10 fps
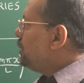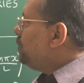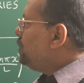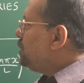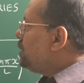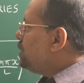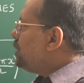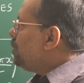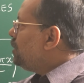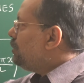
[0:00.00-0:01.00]
If this is
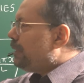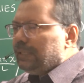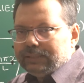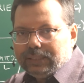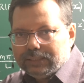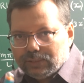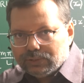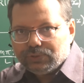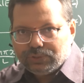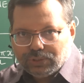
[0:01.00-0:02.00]
0, then minus L is
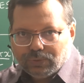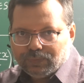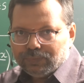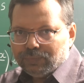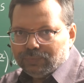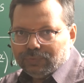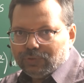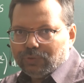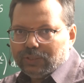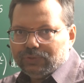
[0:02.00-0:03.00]
also 0.
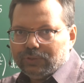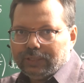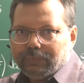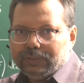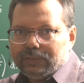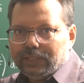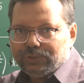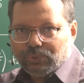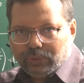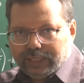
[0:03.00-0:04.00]
Okay, so that means there
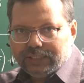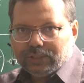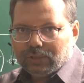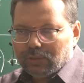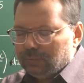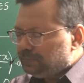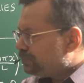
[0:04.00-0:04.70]
is no range at all.